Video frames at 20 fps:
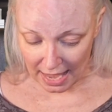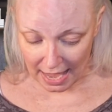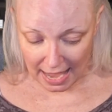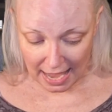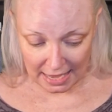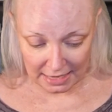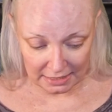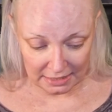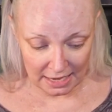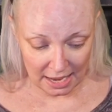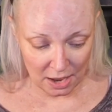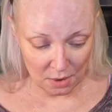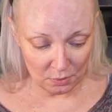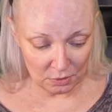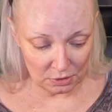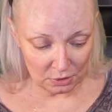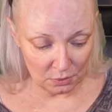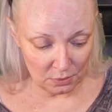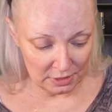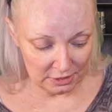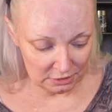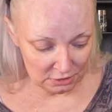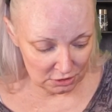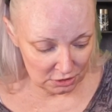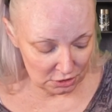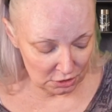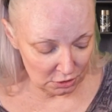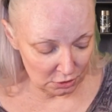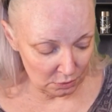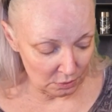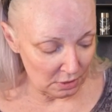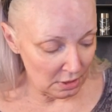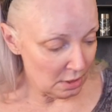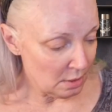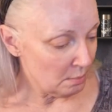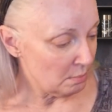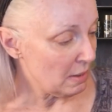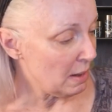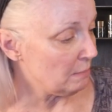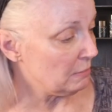And now we're going to,
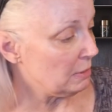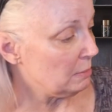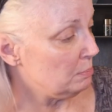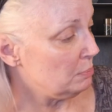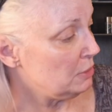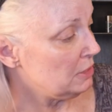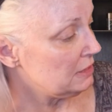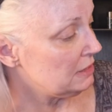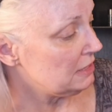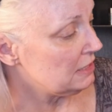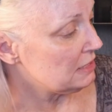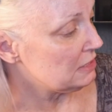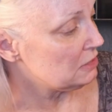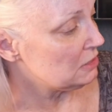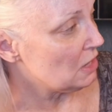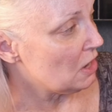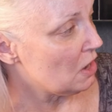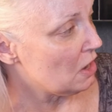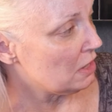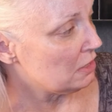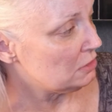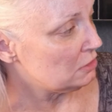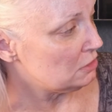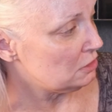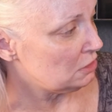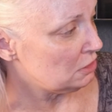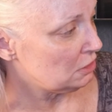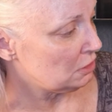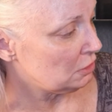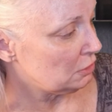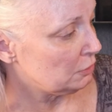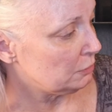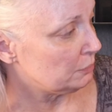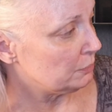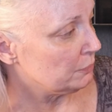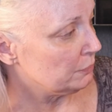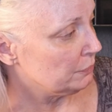I'm gonna put this onto